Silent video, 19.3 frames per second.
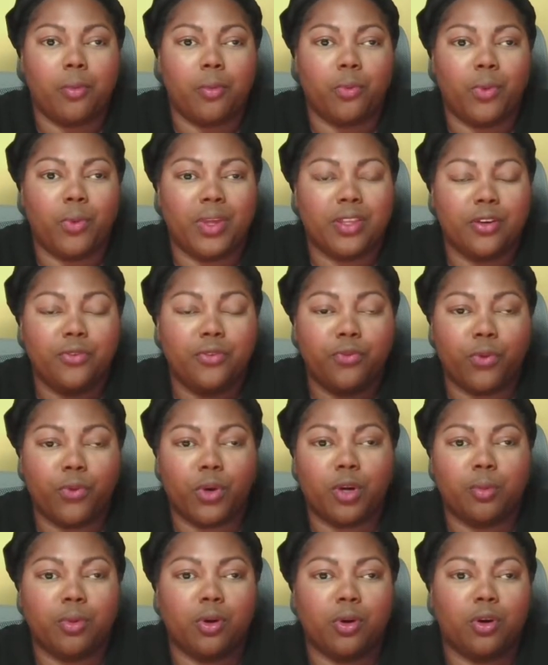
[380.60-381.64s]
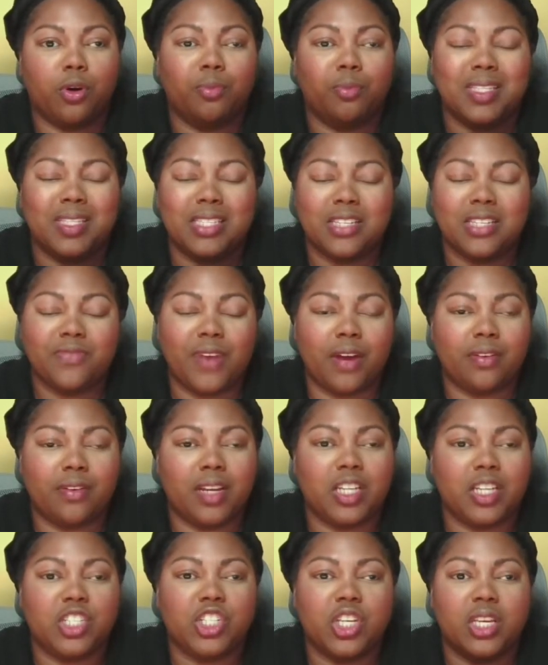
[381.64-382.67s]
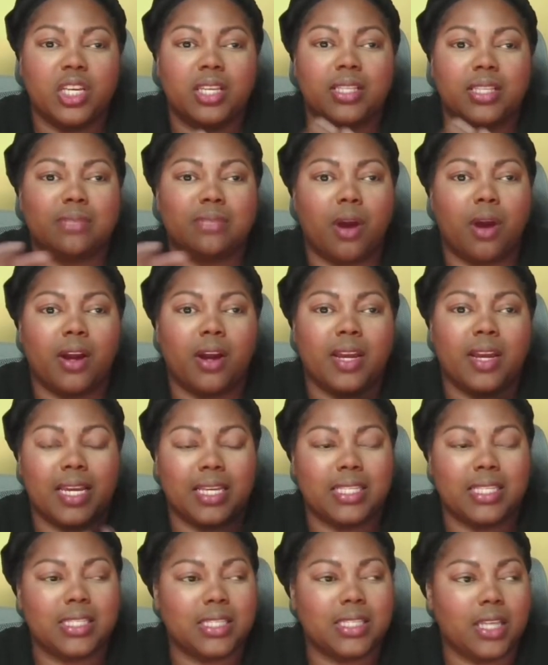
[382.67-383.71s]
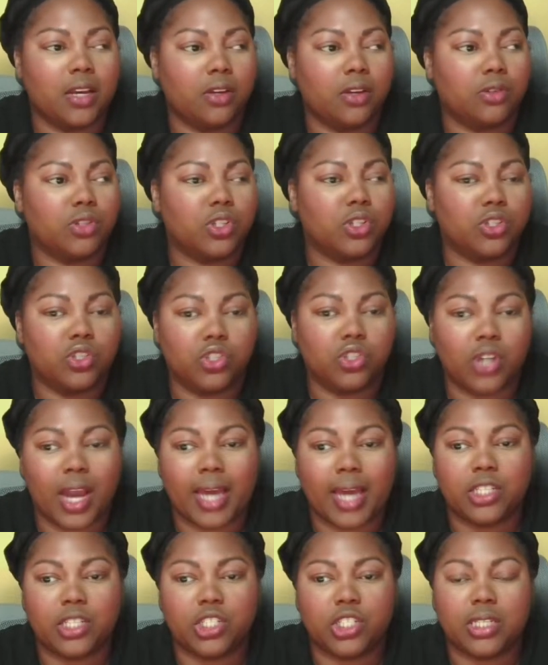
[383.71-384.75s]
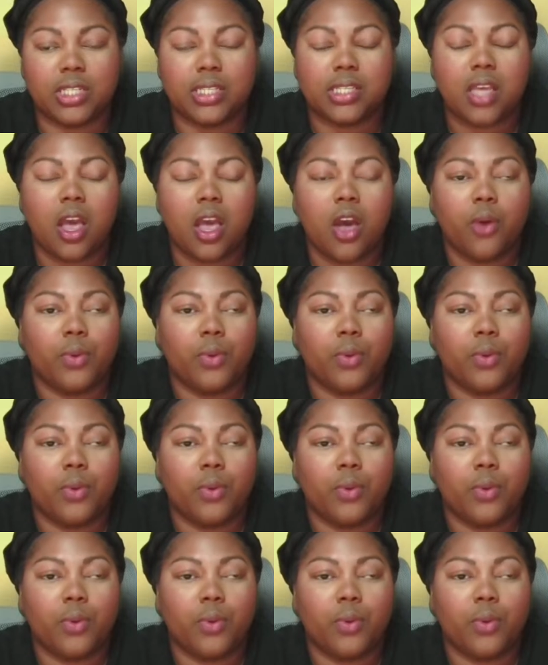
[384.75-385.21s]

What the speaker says: with affordable business foundations, marketing, and sales strategies.